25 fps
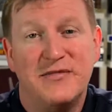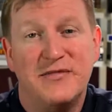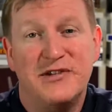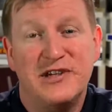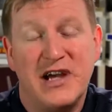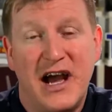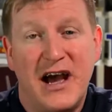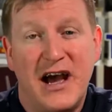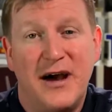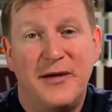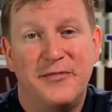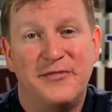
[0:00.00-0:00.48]

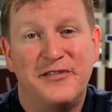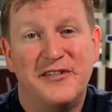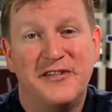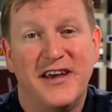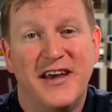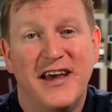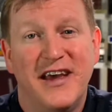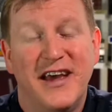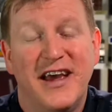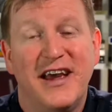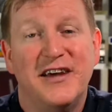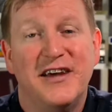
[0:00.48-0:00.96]
jobs
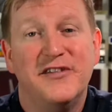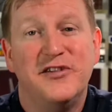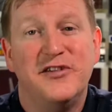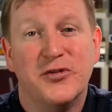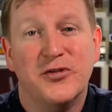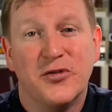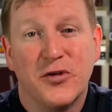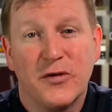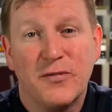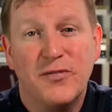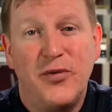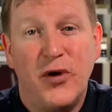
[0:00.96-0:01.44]
is
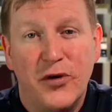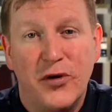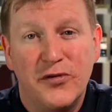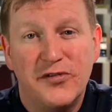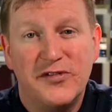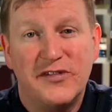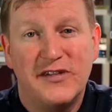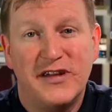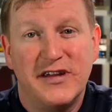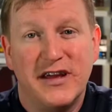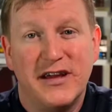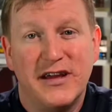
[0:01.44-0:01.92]
you're
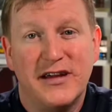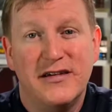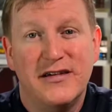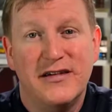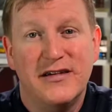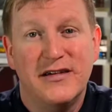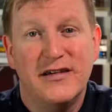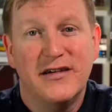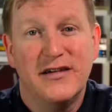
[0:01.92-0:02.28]
posting